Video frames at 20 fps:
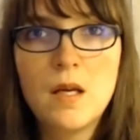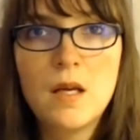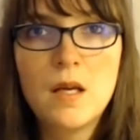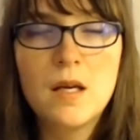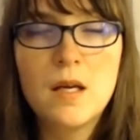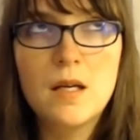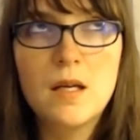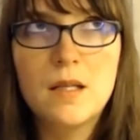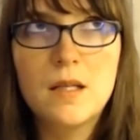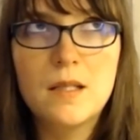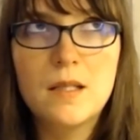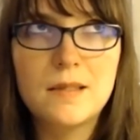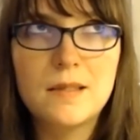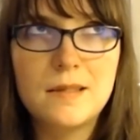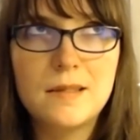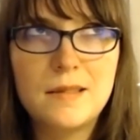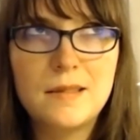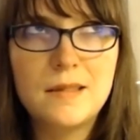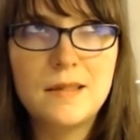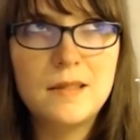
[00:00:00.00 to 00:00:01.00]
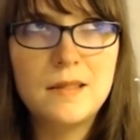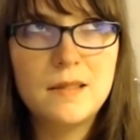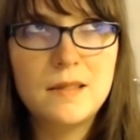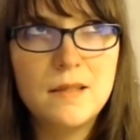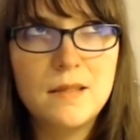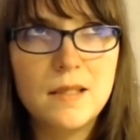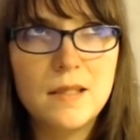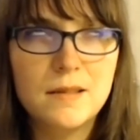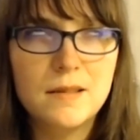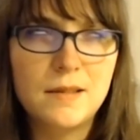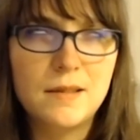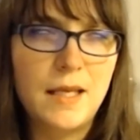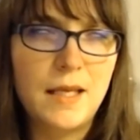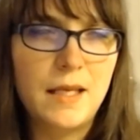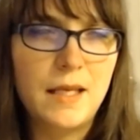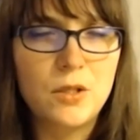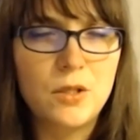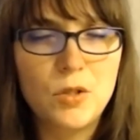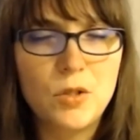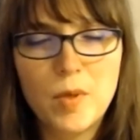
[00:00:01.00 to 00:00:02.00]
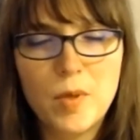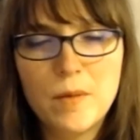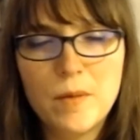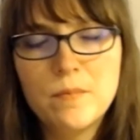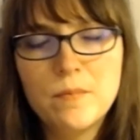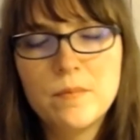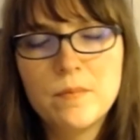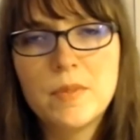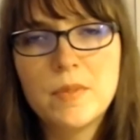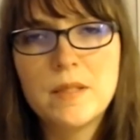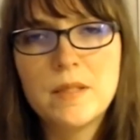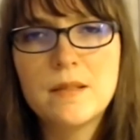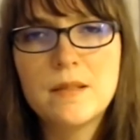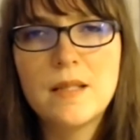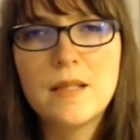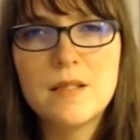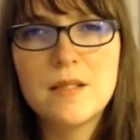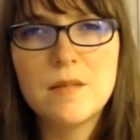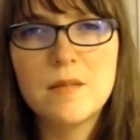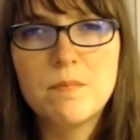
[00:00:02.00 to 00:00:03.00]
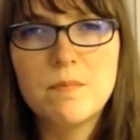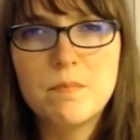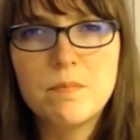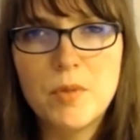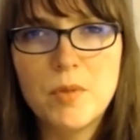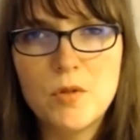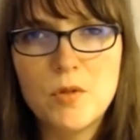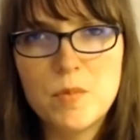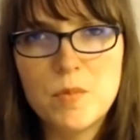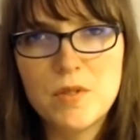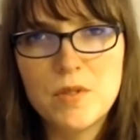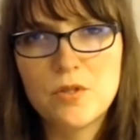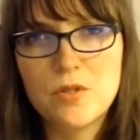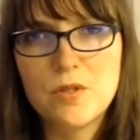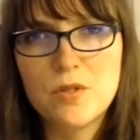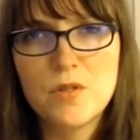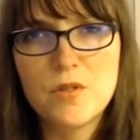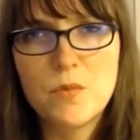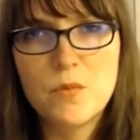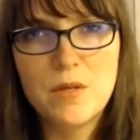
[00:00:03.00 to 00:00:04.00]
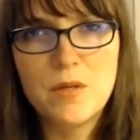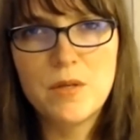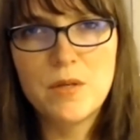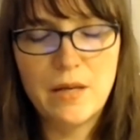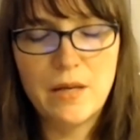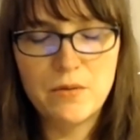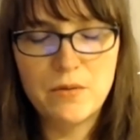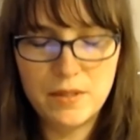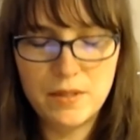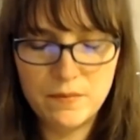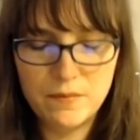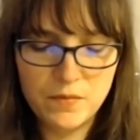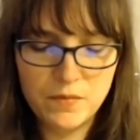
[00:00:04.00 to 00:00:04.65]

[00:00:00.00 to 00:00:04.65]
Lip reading: And gegenüber, but that's a postposition, so we don't count it.